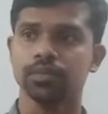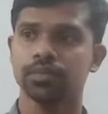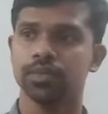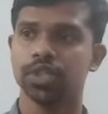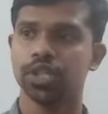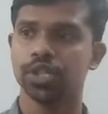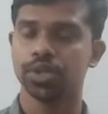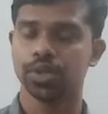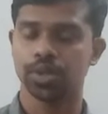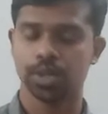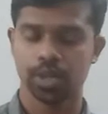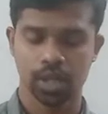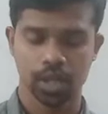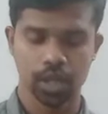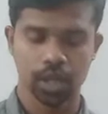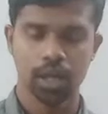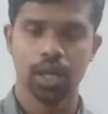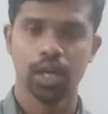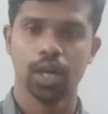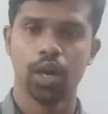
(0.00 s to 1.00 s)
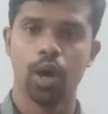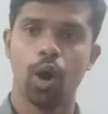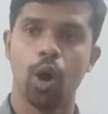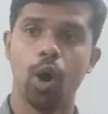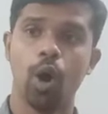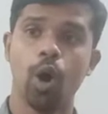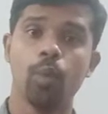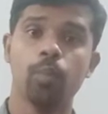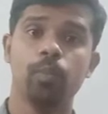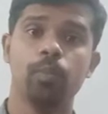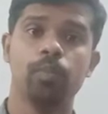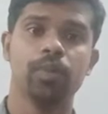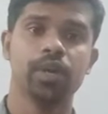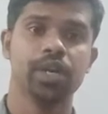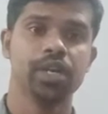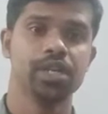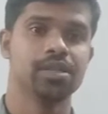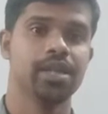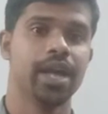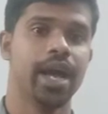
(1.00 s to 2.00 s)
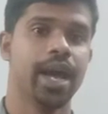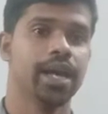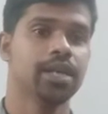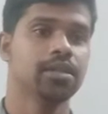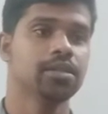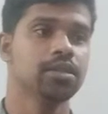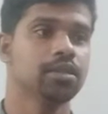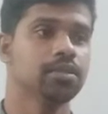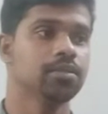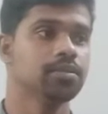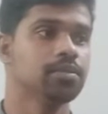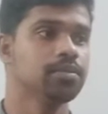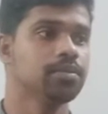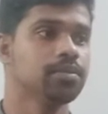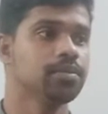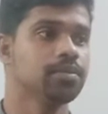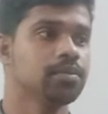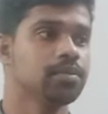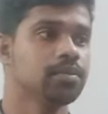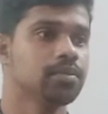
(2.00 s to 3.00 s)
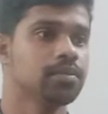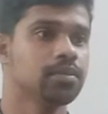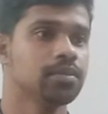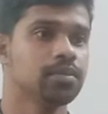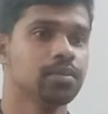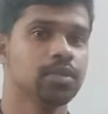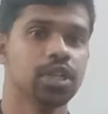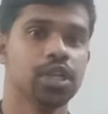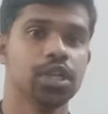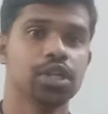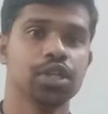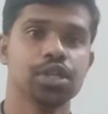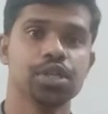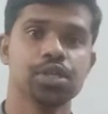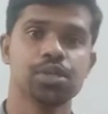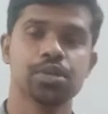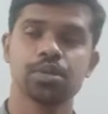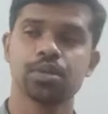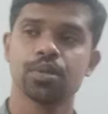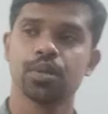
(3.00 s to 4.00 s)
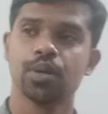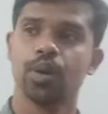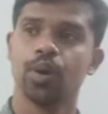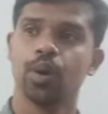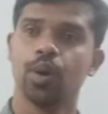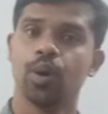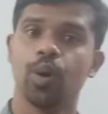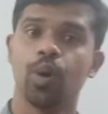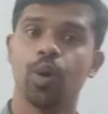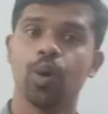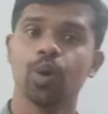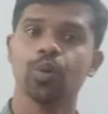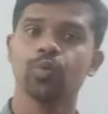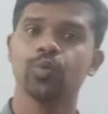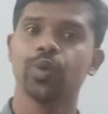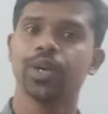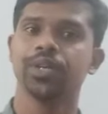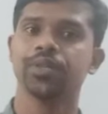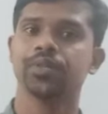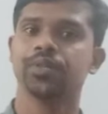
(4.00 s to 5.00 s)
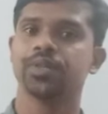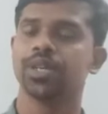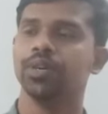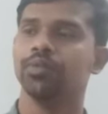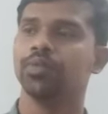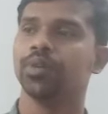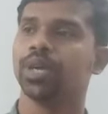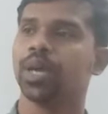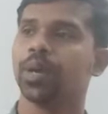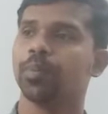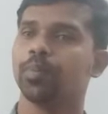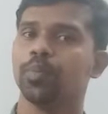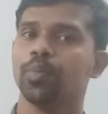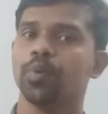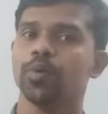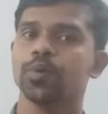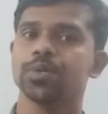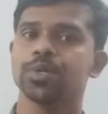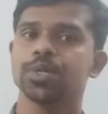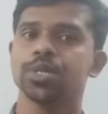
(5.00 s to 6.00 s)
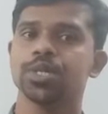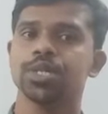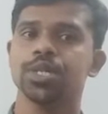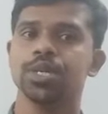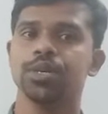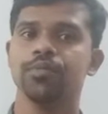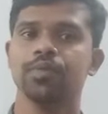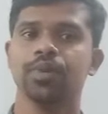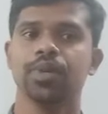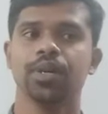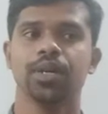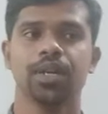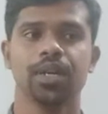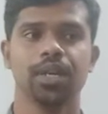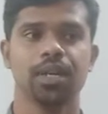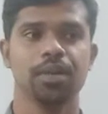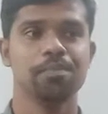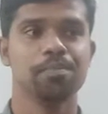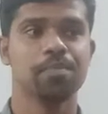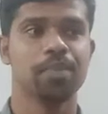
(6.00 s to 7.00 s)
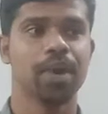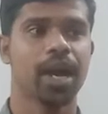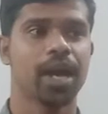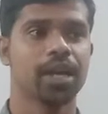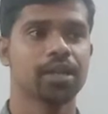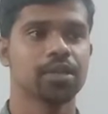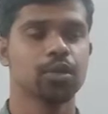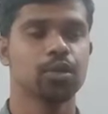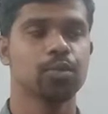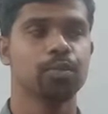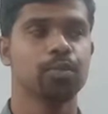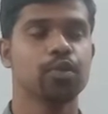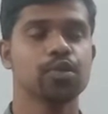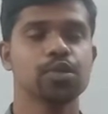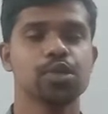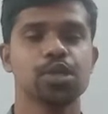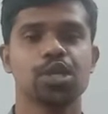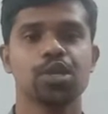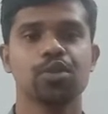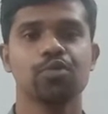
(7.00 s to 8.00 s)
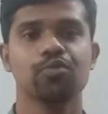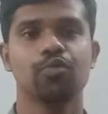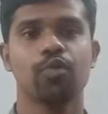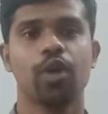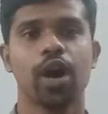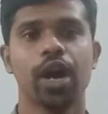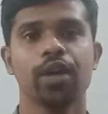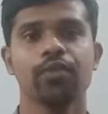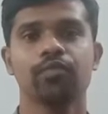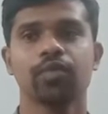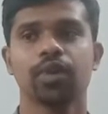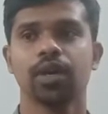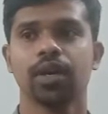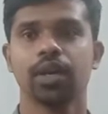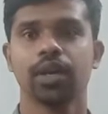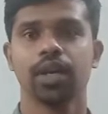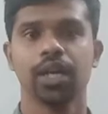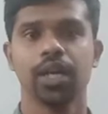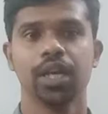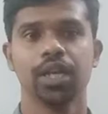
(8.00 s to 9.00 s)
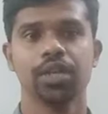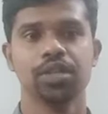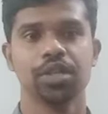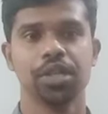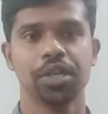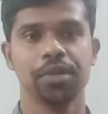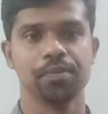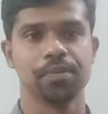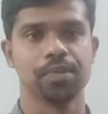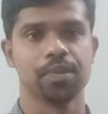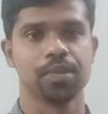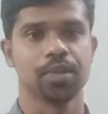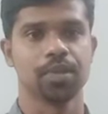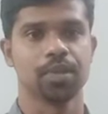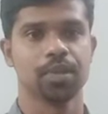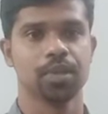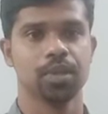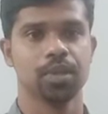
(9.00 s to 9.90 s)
this hope is that it is always giving a positive impact, a positive vibe it gives.